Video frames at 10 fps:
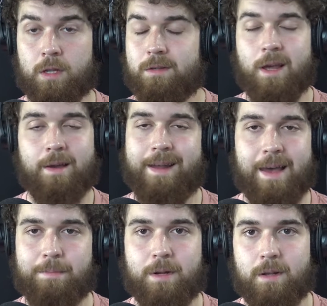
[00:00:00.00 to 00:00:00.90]
it's not going to
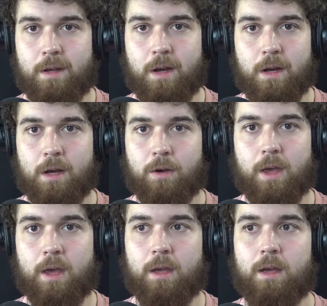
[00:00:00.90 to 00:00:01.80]
happen.
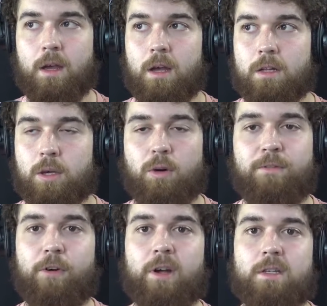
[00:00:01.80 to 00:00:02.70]
Okay? Tony
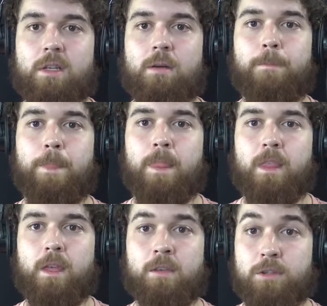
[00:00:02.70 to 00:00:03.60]
Ferguson
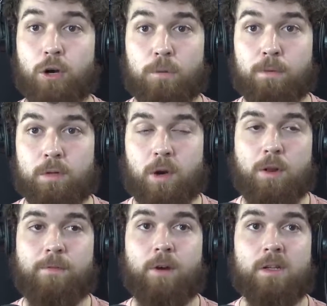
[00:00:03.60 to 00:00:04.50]
is durable.
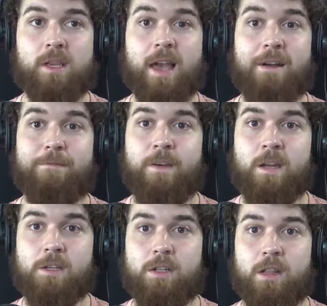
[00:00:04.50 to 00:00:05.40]
Tony Ferguson got
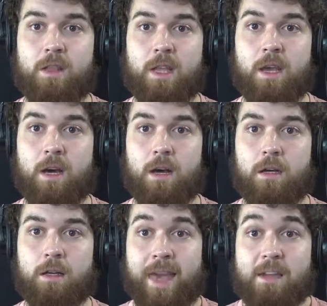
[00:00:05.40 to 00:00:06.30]
finished in the
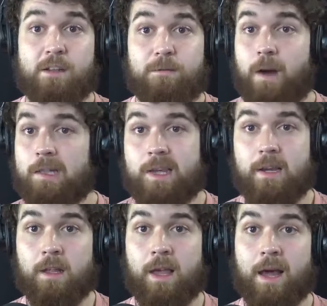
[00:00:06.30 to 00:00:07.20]
Gaethje fight,
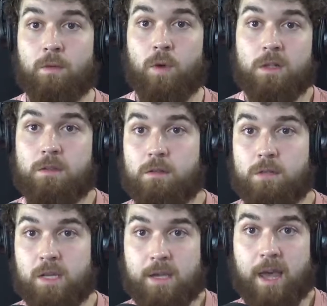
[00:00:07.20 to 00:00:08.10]
technically got,
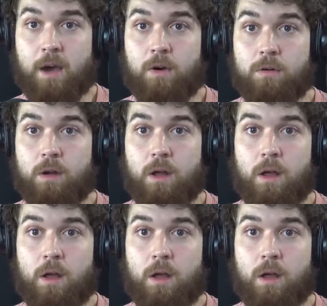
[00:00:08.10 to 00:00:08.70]
TKO'd?